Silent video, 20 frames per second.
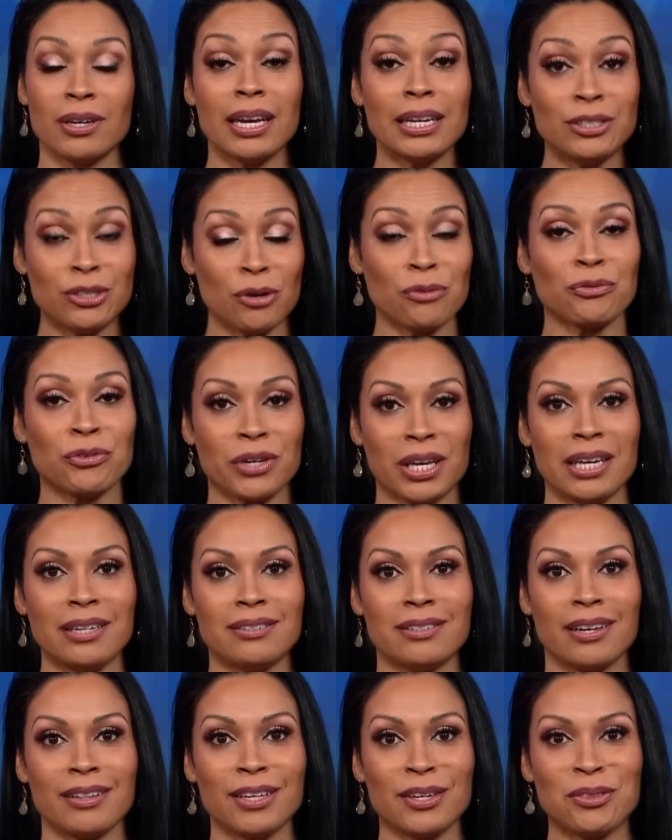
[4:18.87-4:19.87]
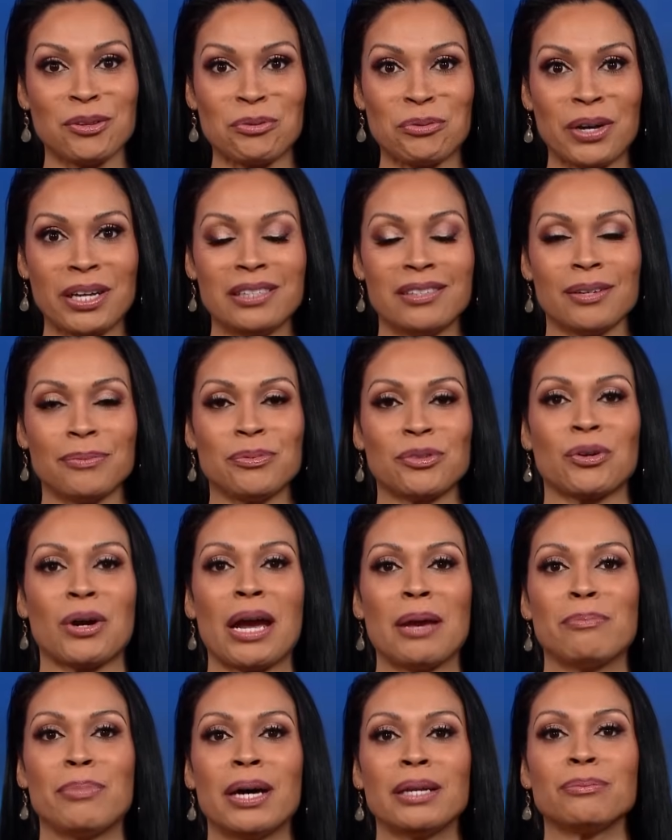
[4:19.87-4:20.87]
And don't forget to click the red
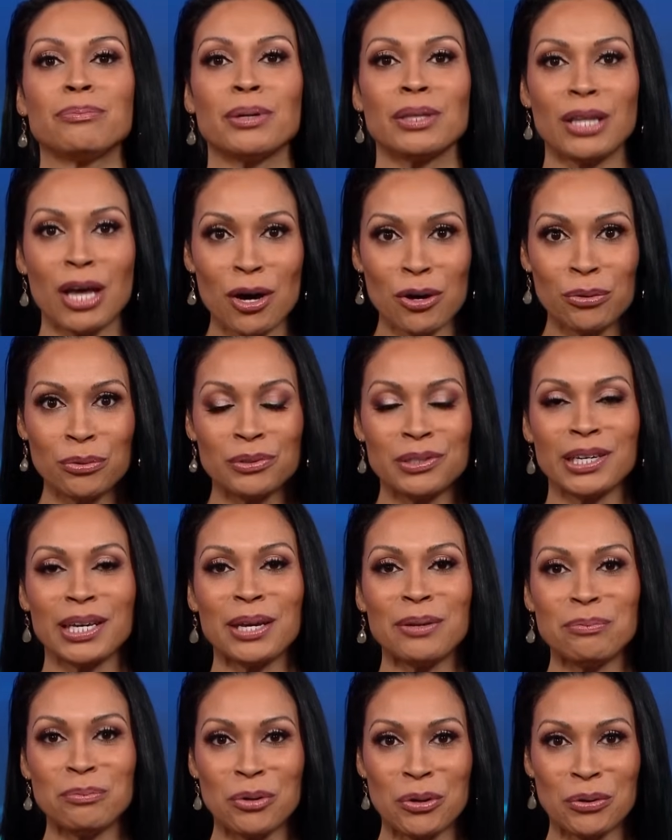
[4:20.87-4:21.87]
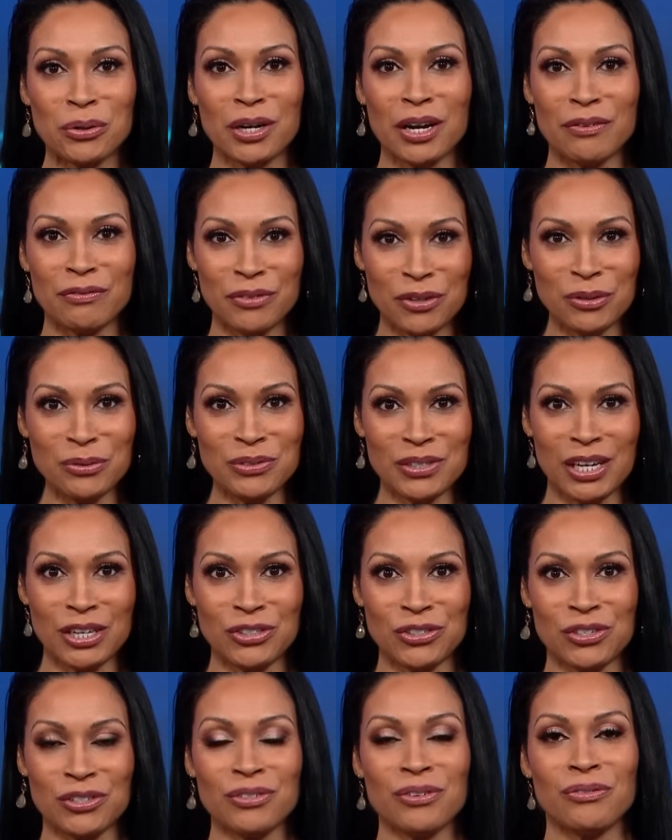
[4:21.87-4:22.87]
subscribe button below to get more of News
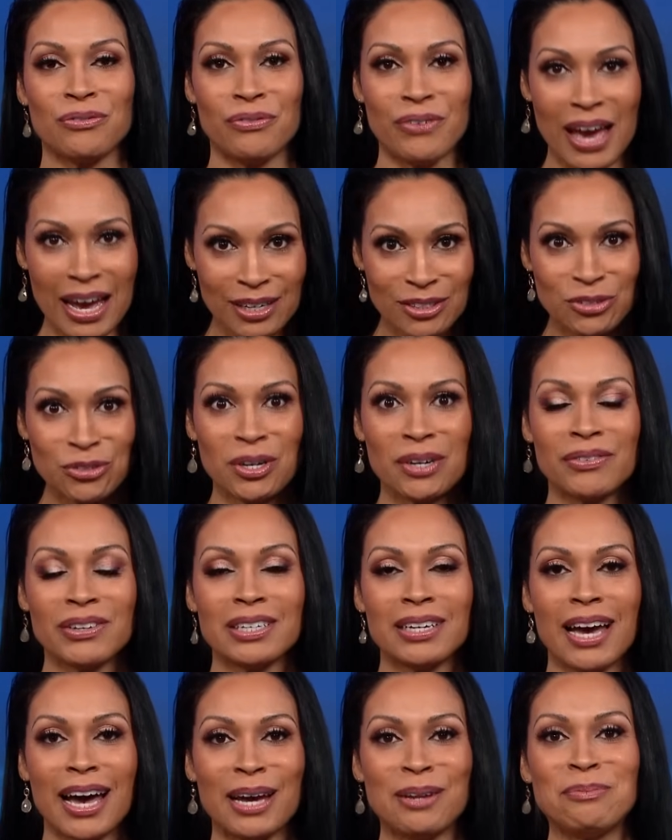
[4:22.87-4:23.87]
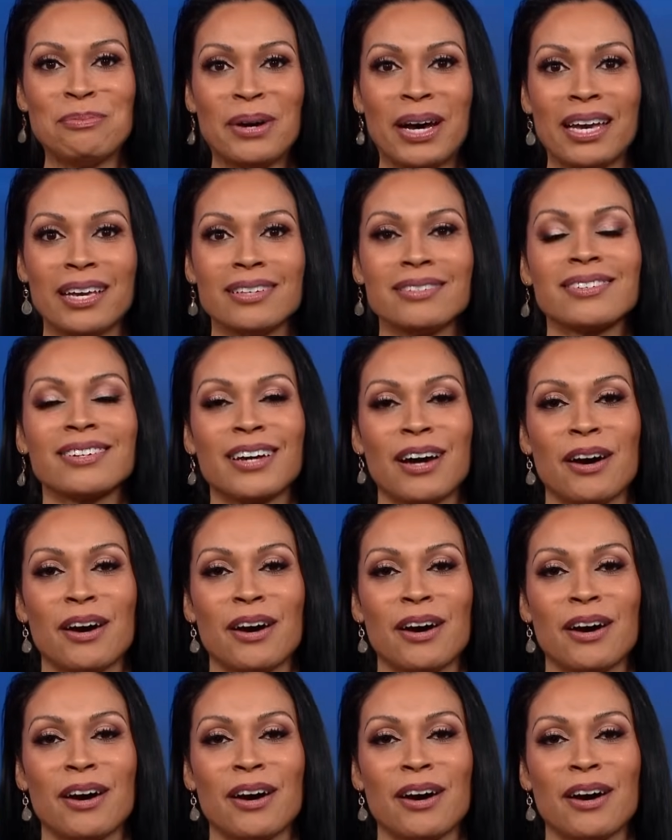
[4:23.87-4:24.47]
Nation's fact driven, unbiased